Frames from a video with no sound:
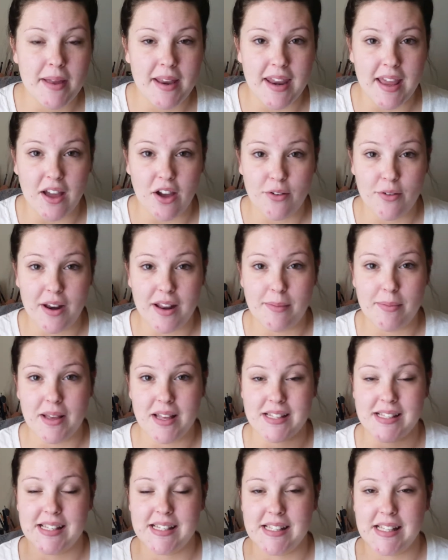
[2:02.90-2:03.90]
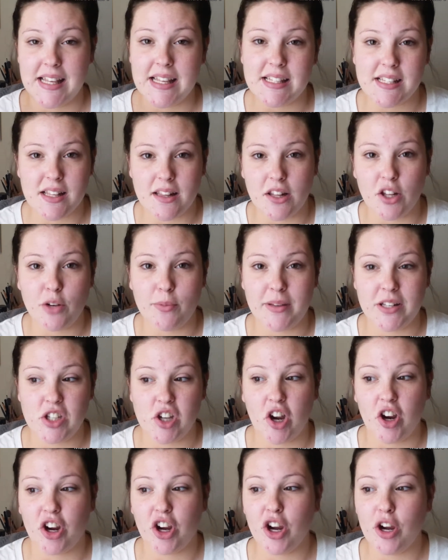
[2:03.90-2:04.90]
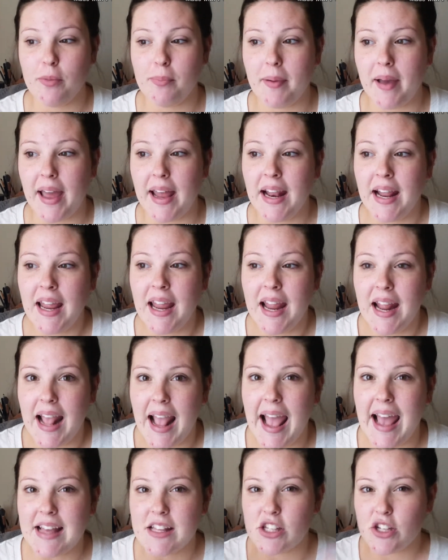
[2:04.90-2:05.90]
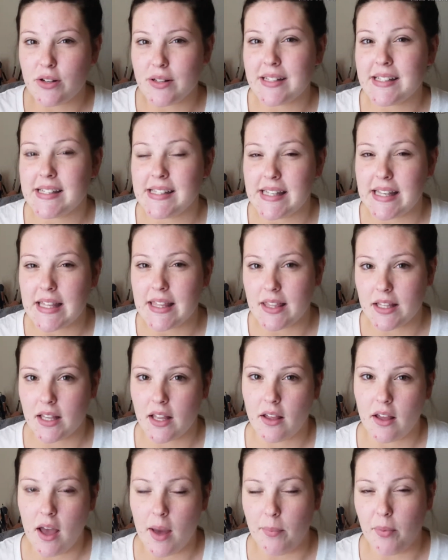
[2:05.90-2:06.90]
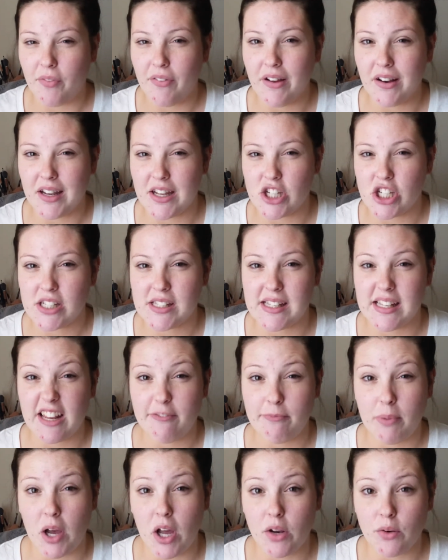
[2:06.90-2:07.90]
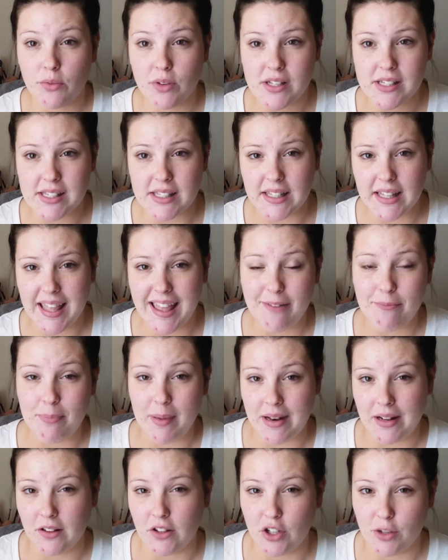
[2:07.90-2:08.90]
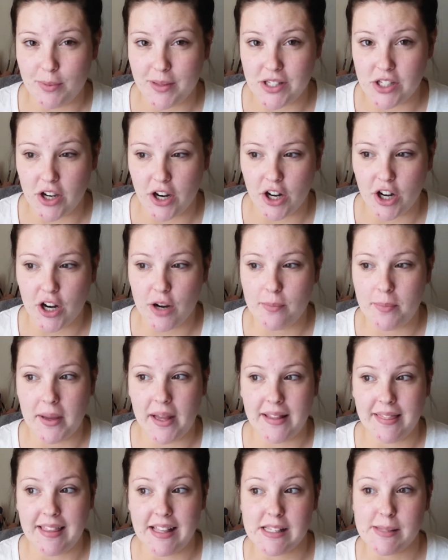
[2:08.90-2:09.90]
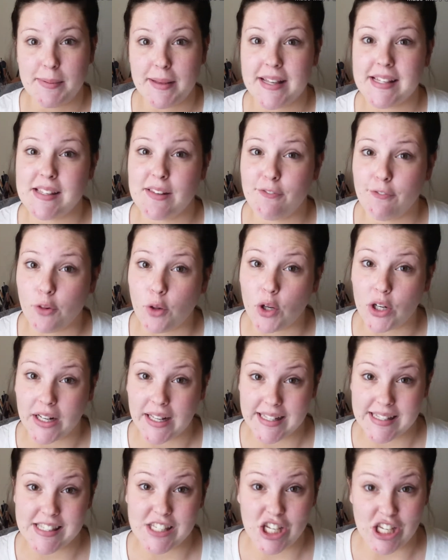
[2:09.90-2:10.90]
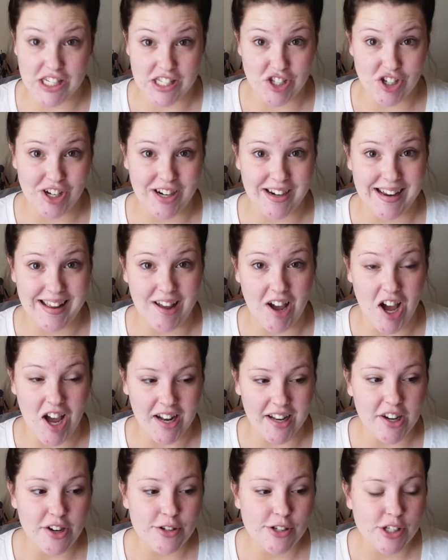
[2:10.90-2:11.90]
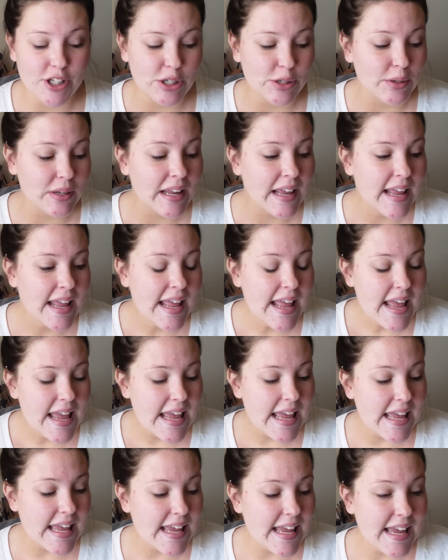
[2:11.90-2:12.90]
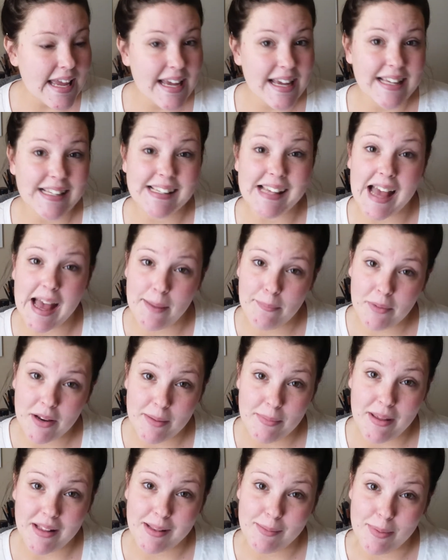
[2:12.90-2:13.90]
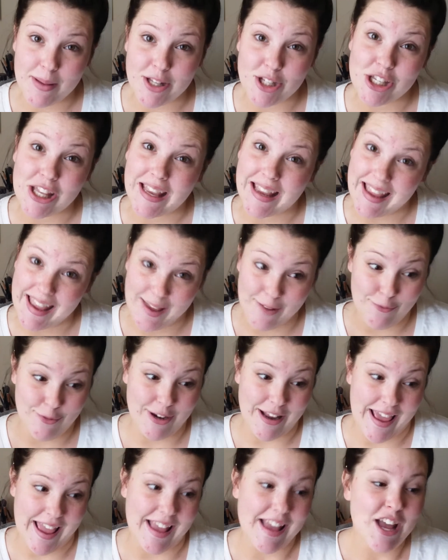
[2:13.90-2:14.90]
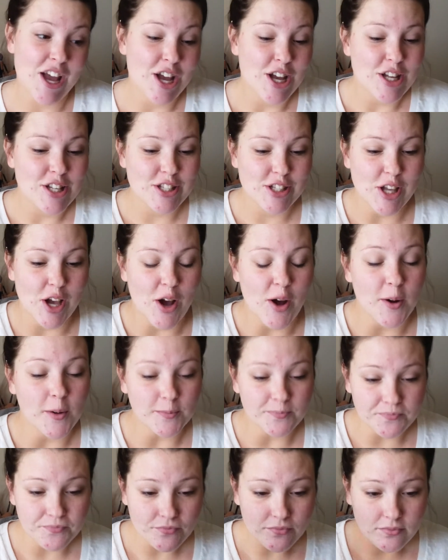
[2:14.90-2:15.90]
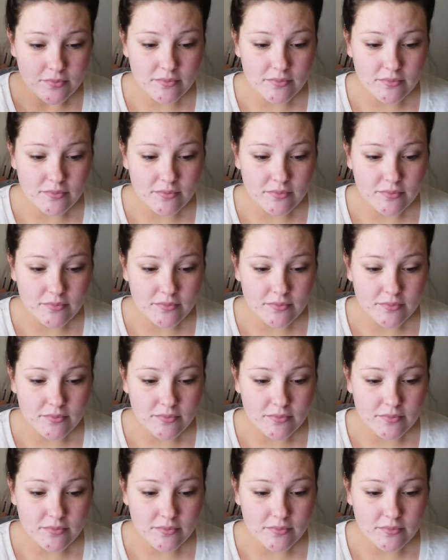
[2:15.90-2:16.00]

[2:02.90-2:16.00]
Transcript: my neck already because this is a little bit darker, but as you can see, the couple foundations that I've bought recently have been a little bit darker, but that's because in Florida it's going to start getting hot here soon, and I'm going to be at the beach like every day. So